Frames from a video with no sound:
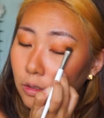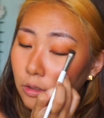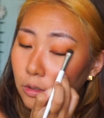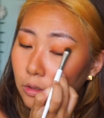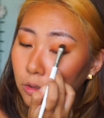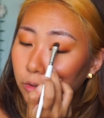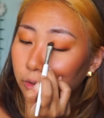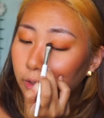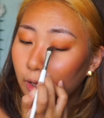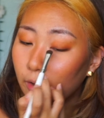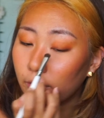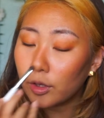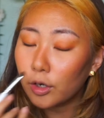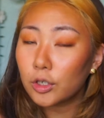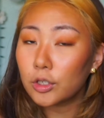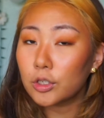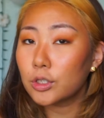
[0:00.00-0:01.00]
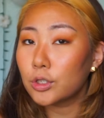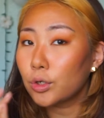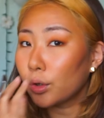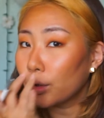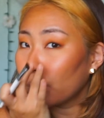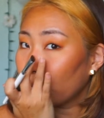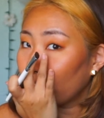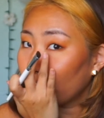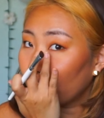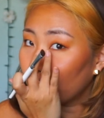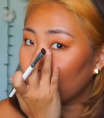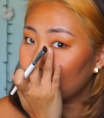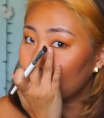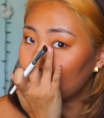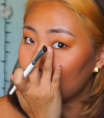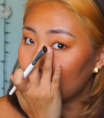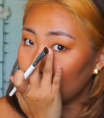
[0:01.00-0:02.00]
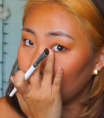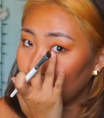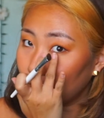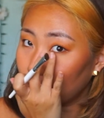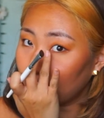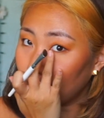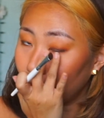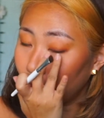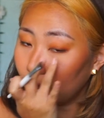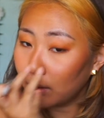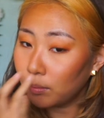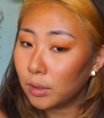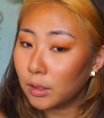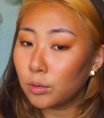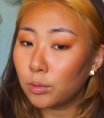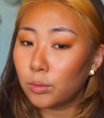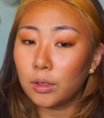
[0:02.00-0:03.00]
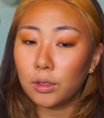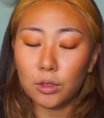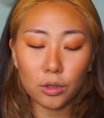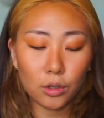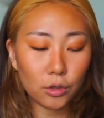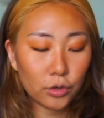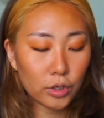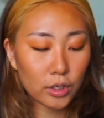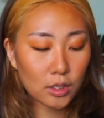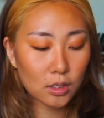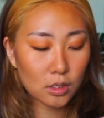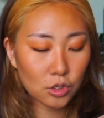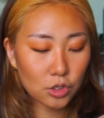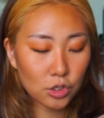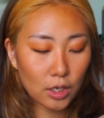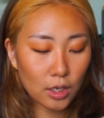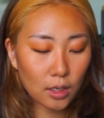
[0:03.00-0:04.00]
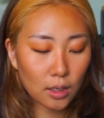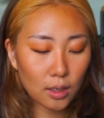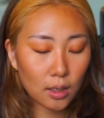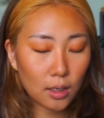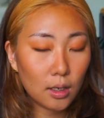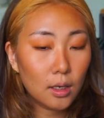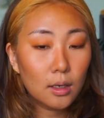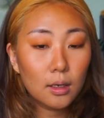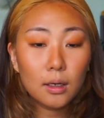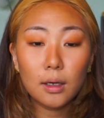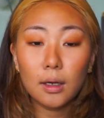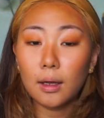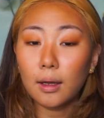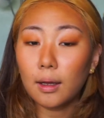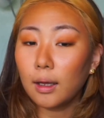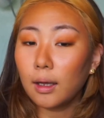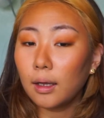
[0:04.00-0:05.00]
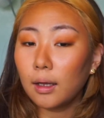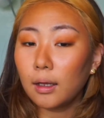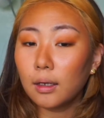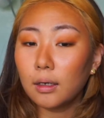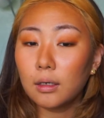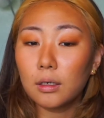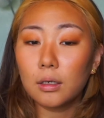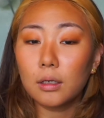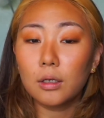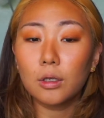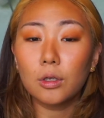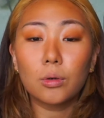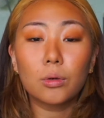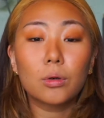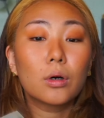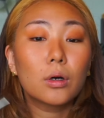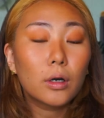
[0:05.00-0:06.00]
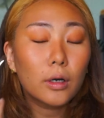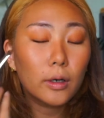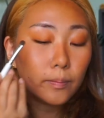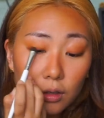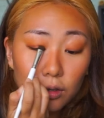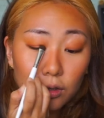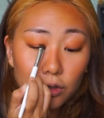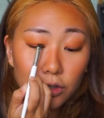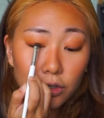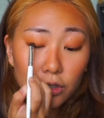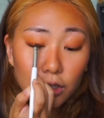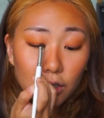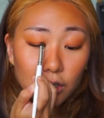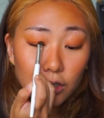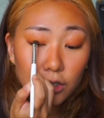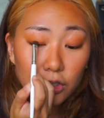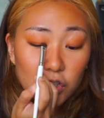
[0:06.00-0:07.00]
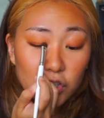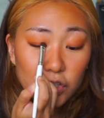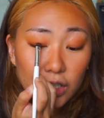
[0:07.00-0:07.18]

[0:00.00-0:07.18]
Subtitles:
so that there's no distinct line between your crease shade and your darker shade.